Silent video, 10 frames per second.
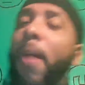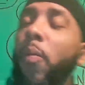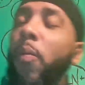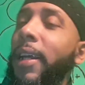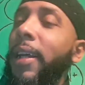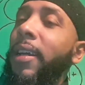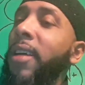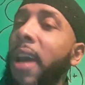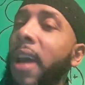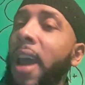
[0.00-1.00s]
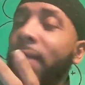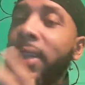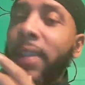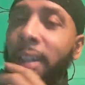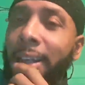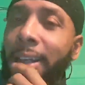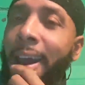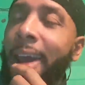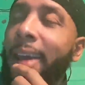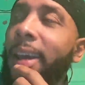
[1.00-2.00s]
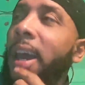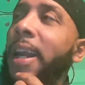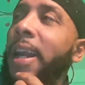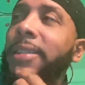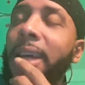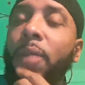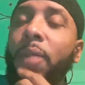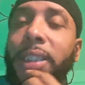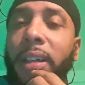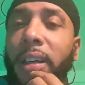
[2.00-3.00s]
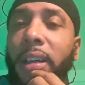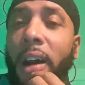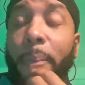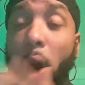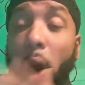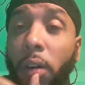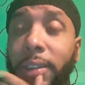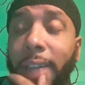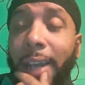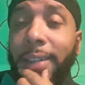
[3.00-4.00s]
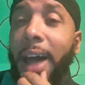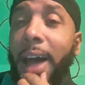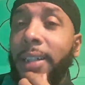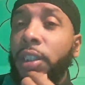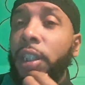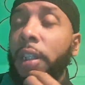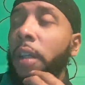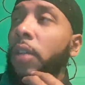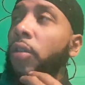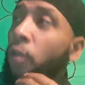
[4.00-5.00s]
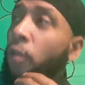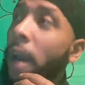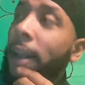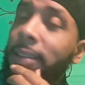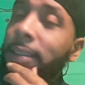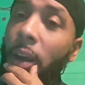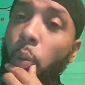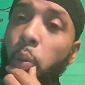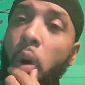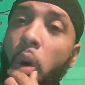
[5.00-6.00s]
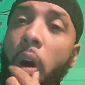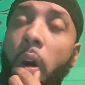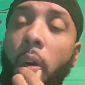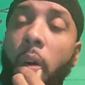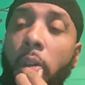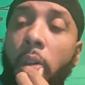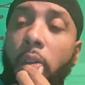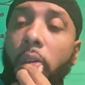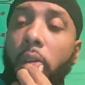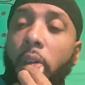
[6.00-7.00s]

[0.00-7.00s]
up with it and everything like that, and I said it was a borrowed technology, you gotta say, whoa,